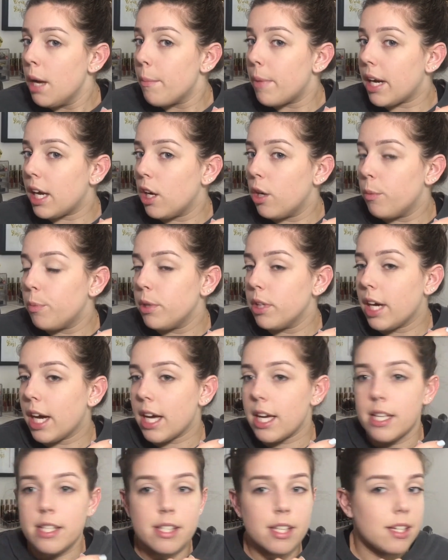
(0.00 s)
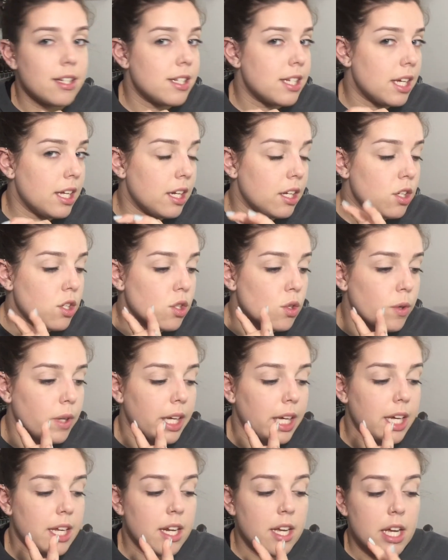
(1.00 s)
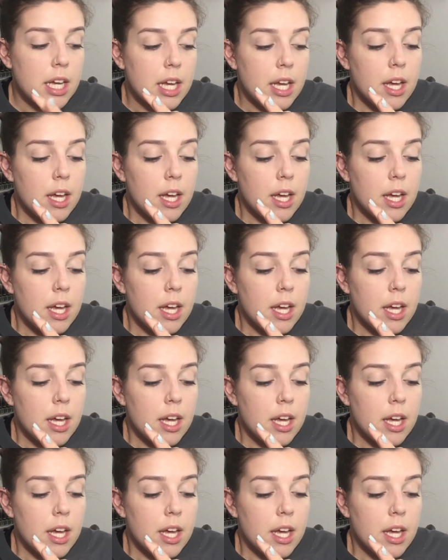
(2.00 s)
but I hope you guys did enjoy it.